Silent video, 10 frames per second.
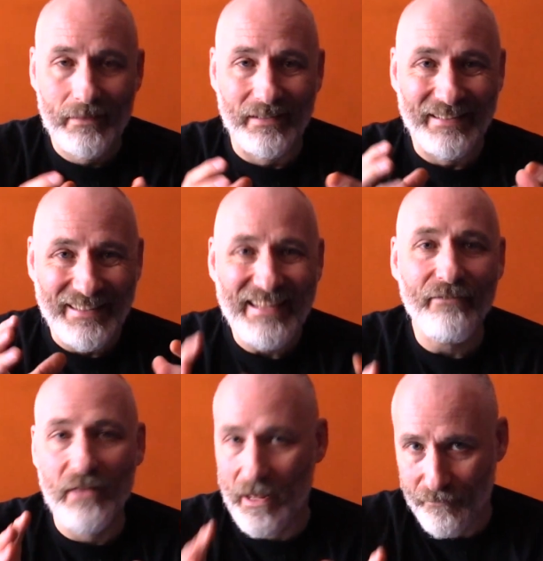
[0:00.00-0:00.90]
to
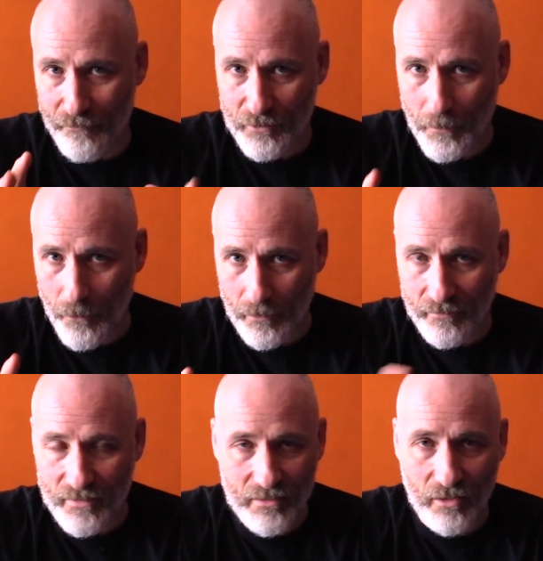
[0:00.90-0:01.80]
leave that first period
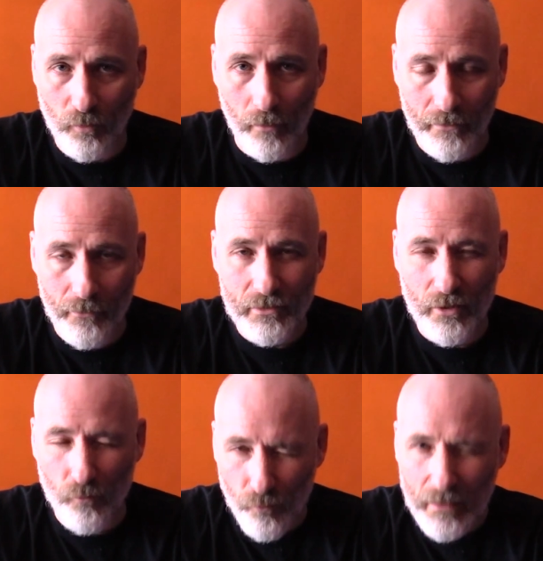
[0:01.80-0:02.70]
of six to twelve years
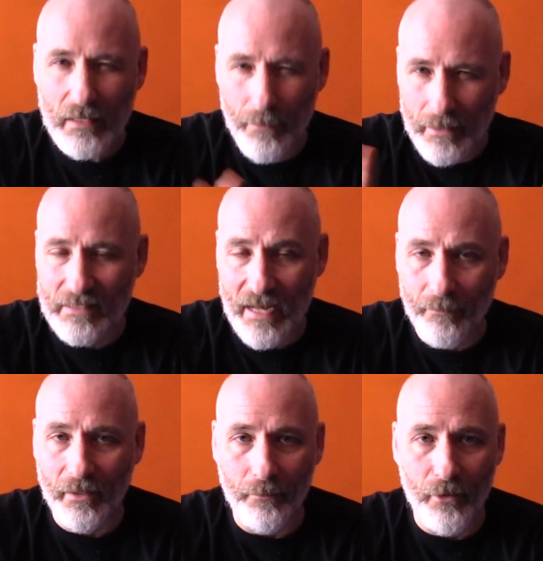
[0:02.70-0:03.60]
to really be a sampling